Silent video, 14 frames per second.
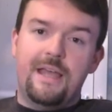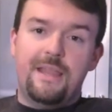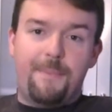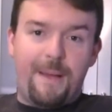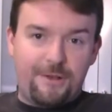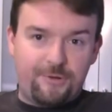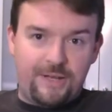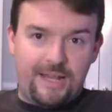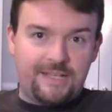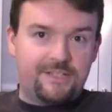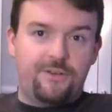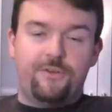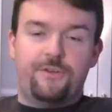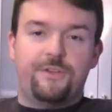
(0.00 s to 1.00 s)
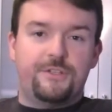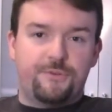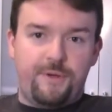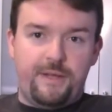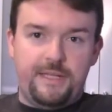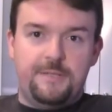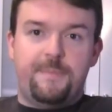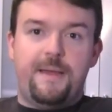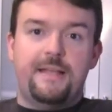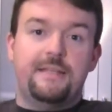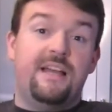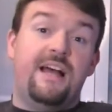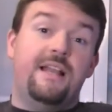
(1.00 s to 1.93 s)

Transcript: The battery lasts longer, the screen is better,